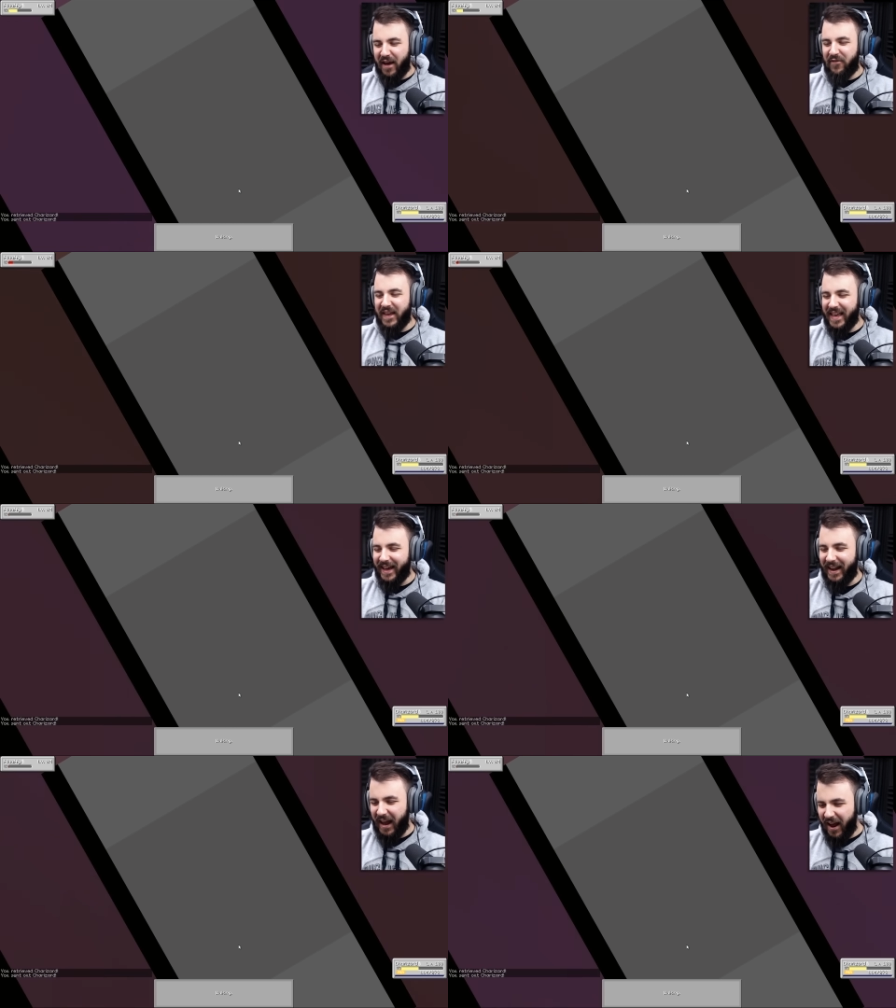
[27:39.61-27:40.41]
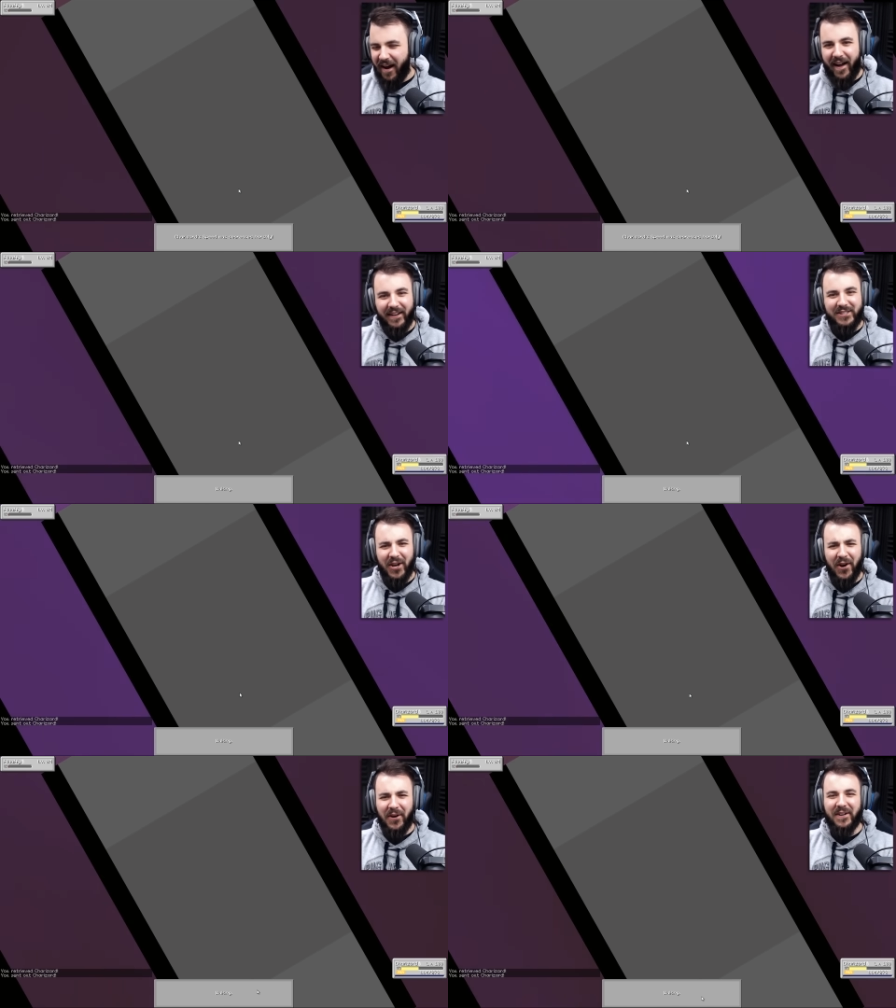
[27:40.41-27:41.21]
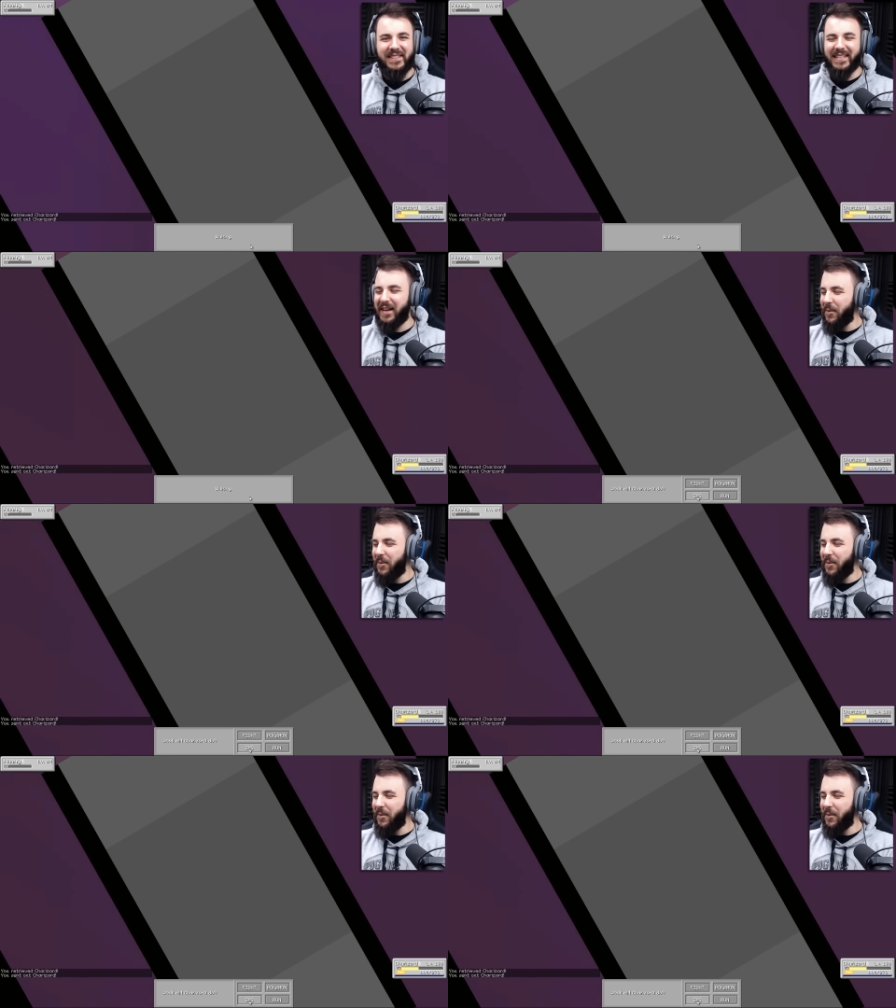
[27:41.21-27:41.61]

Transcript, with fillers: Flaaffy yet. Dude!